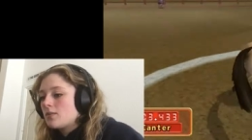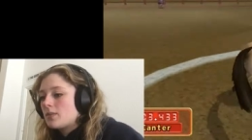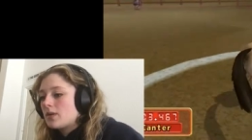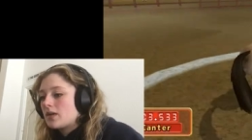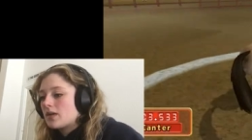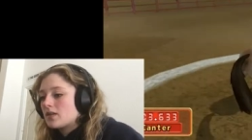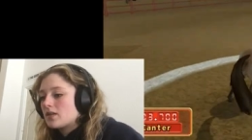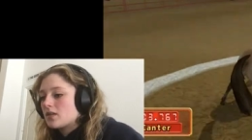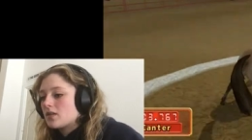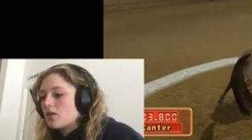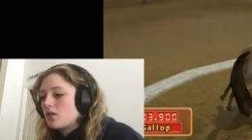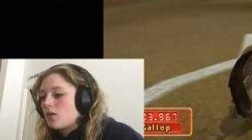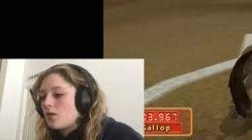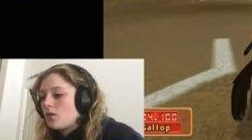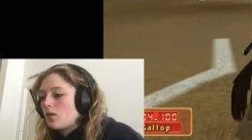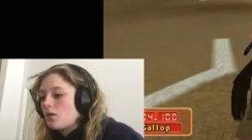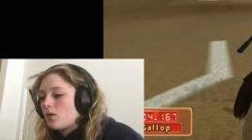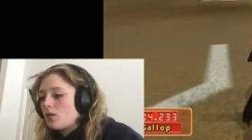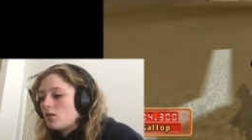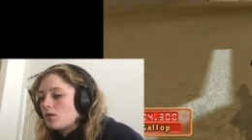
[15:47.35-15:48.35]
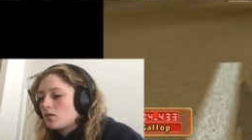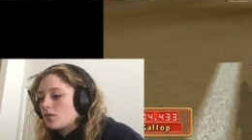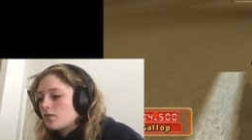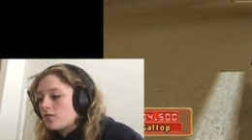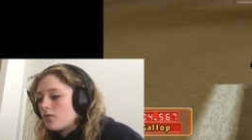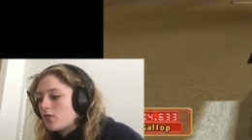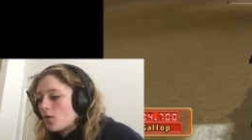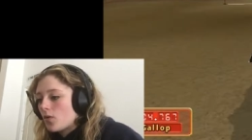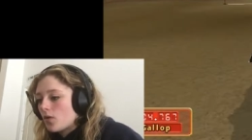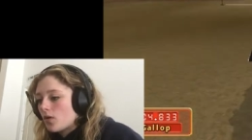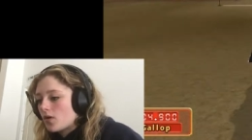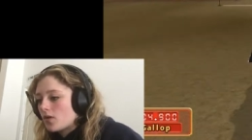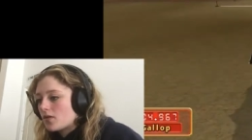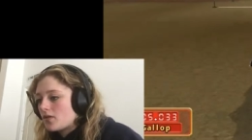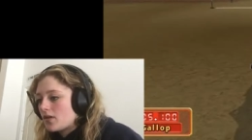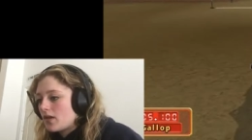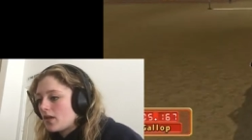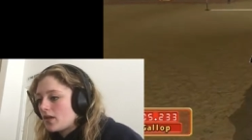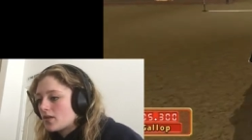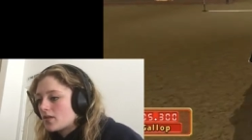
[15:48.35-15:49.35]
but it's an old
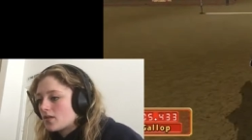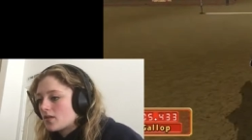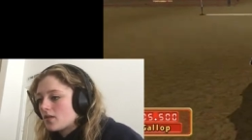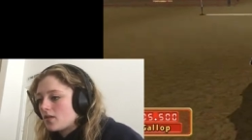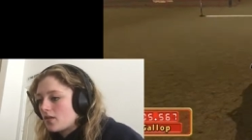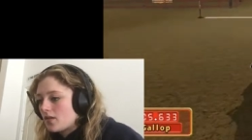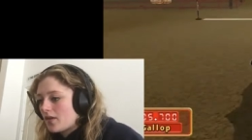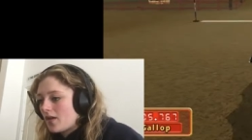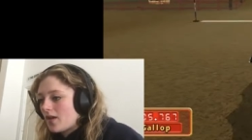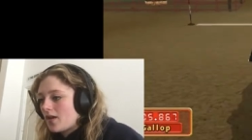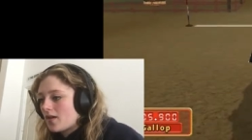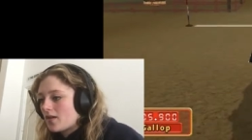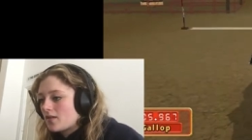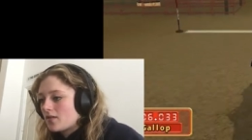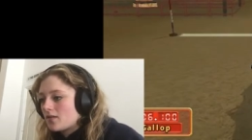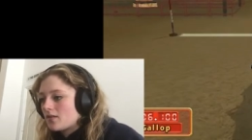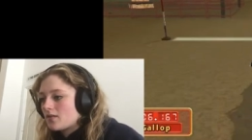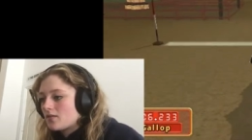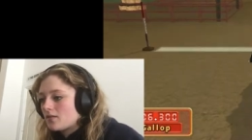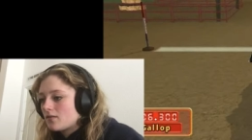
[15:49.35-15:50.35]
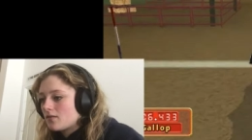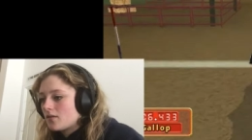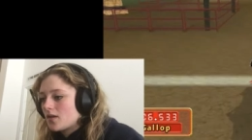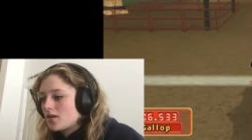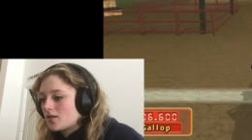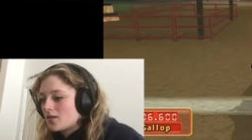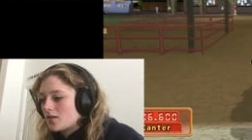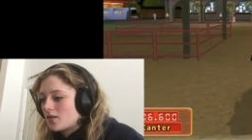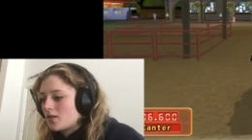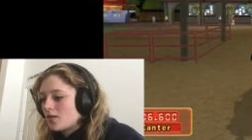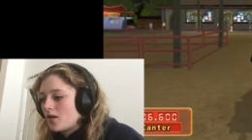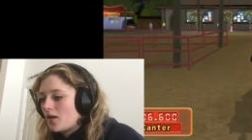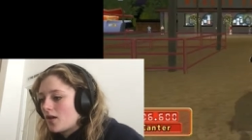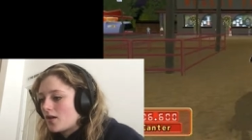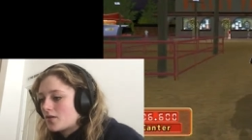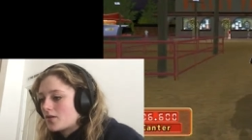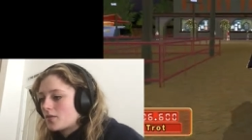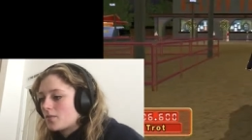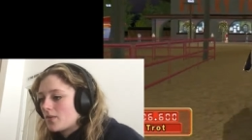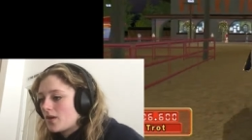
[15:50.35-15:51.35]
Ford diesel that is a
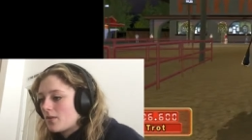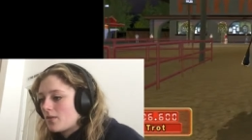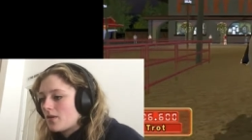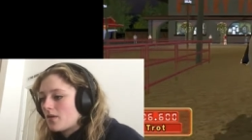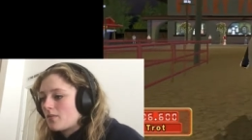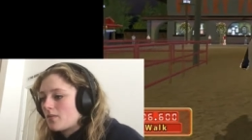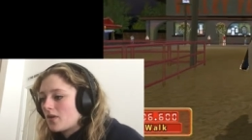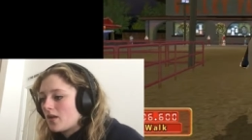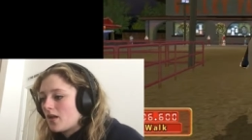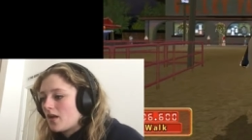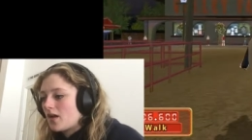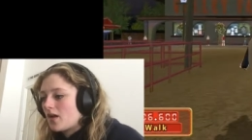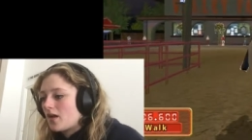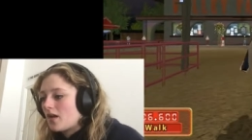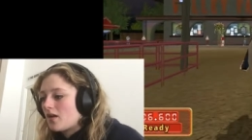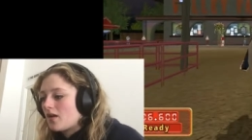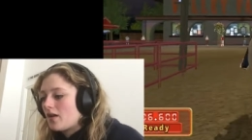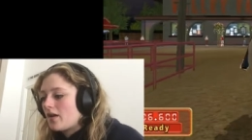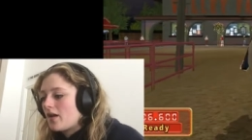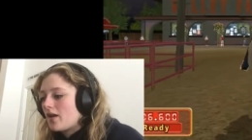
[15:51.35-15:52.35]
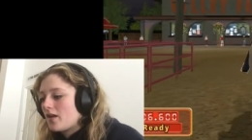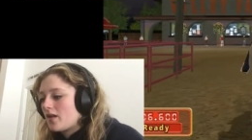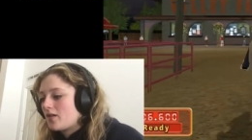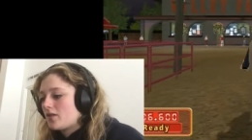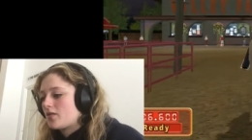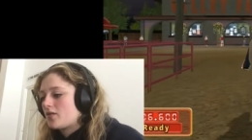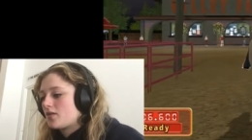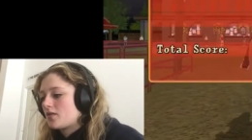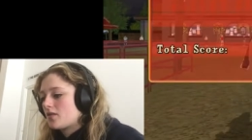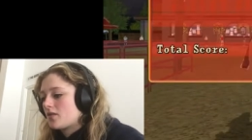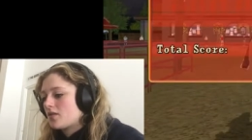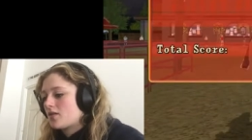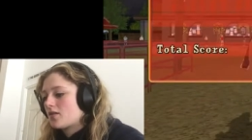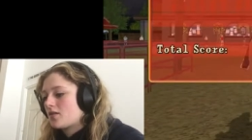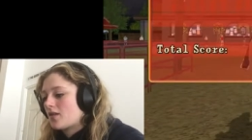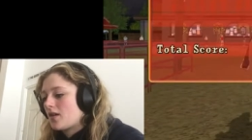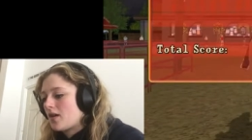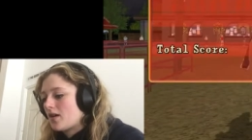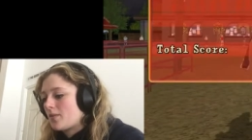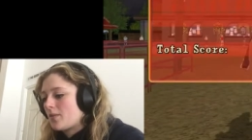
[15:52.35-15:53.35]
clutch and blah blah blah, and it just
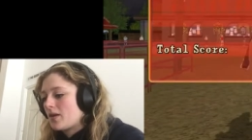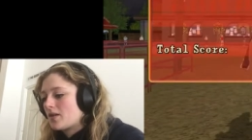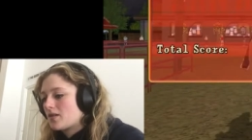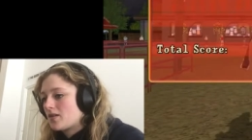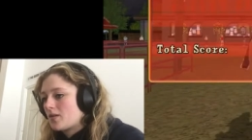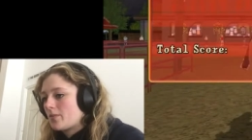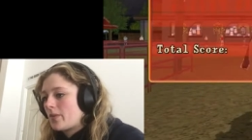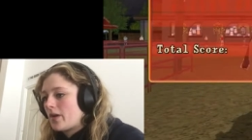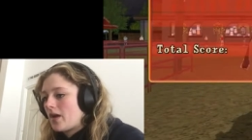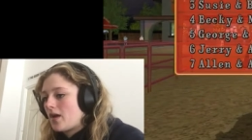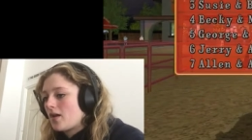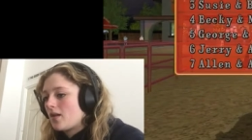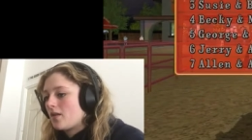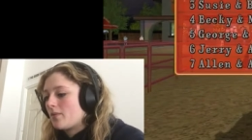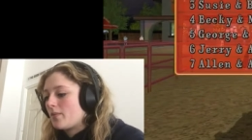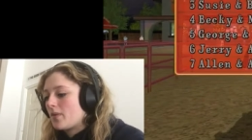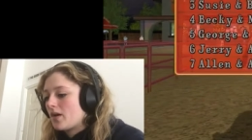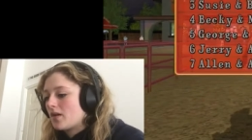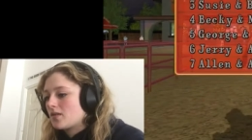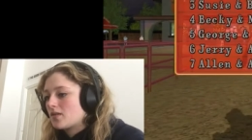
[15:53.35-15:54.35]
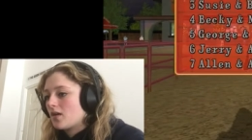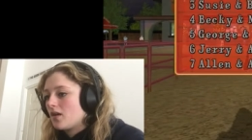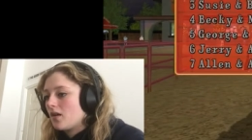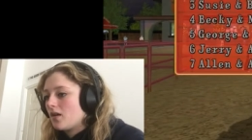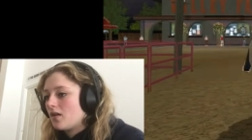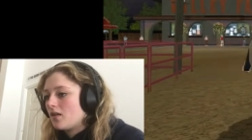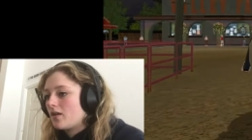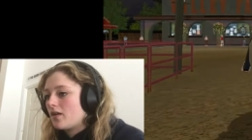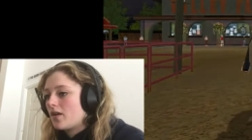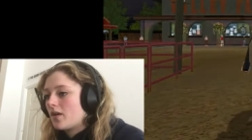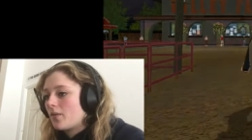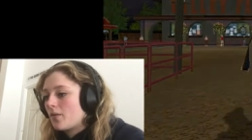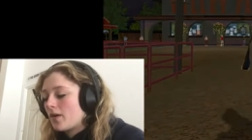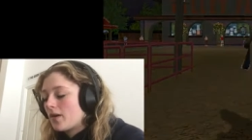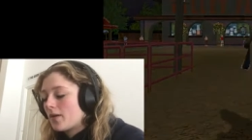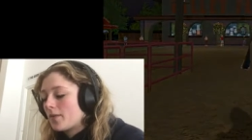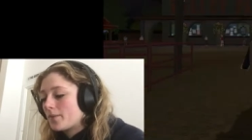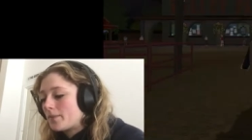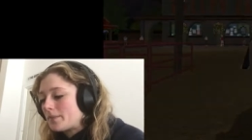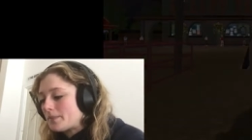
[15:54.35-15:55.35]
kind of makes it a pain in the butt to haul
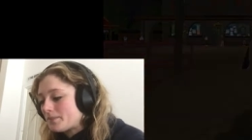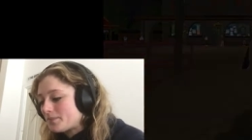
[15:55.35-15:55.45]
anywhere.